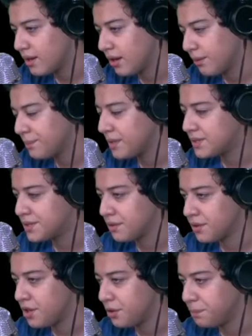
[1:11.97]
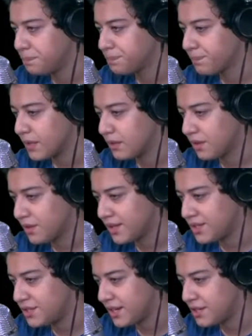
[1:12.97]
Oh, it's still cute. Nothing
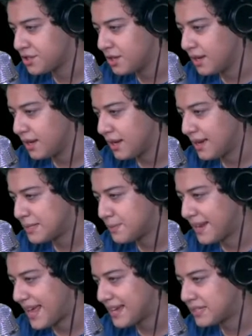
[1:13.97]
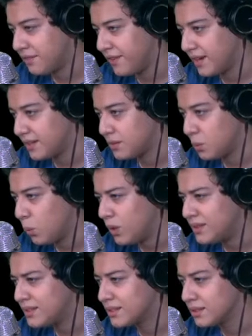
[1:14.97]
has changed. Has been activated.
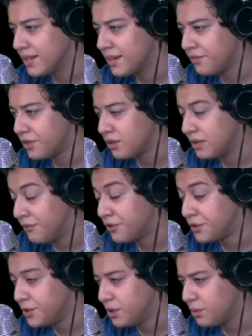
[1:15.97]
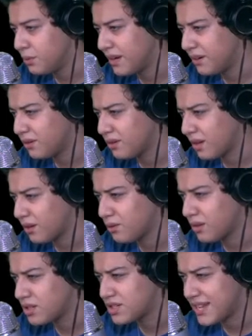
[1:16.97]
What did the lever do? I don't
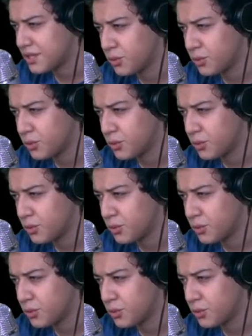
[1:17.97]
understand.